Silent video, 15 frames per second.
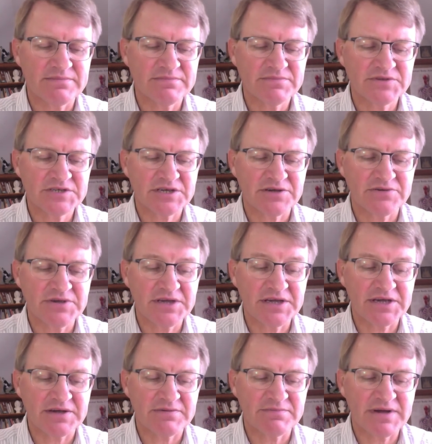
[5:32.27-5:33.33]
So
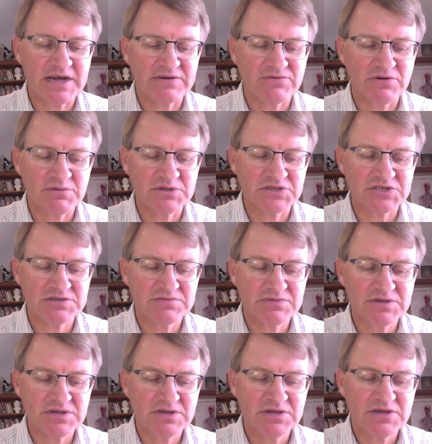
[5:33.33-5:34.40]
yeah, Mark Roberts,
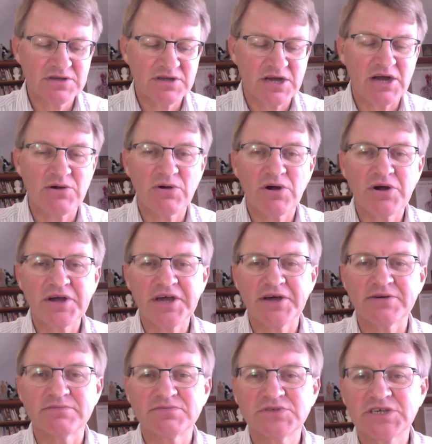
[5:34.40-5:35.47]
Ohio.
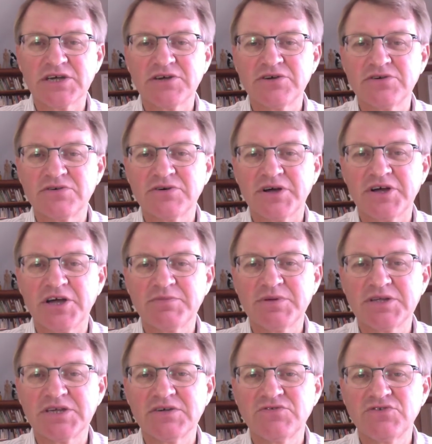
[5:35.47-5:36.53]
So I hope
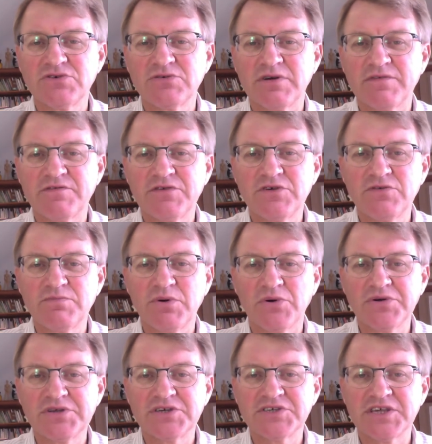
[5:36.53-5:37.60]
that gives you a few
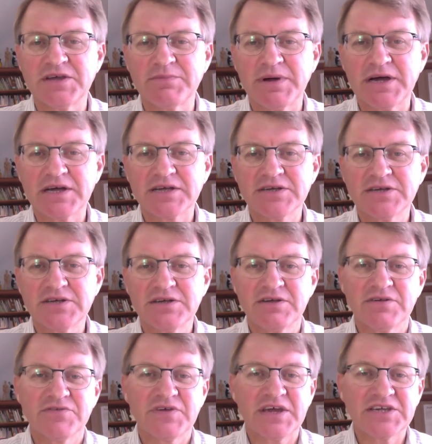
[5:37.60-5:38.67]
pointers there, Mark.
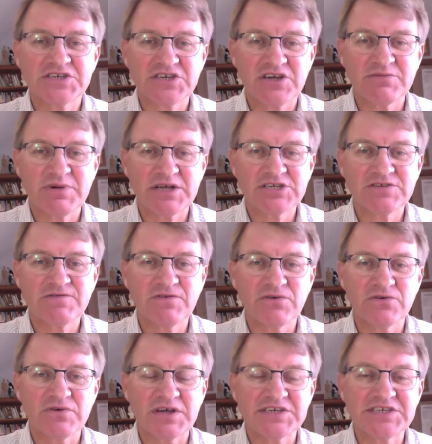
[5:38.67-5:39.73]
Thanks so much
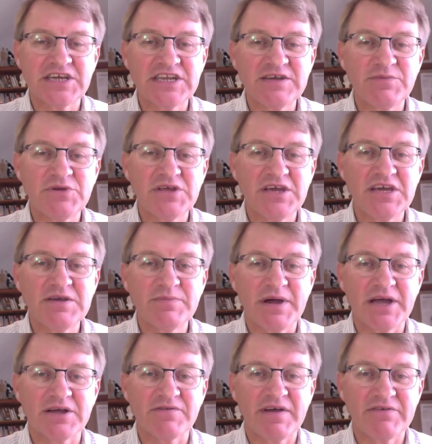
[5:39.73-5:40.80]
for sending me the
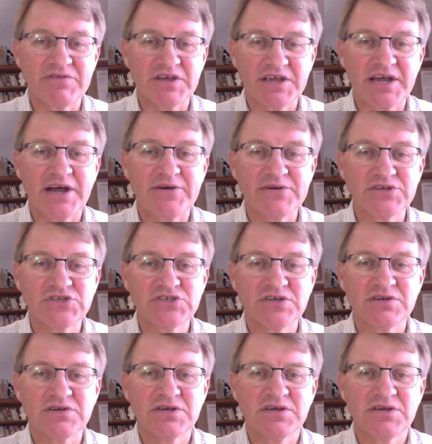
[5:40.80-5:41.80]
email and having the courage to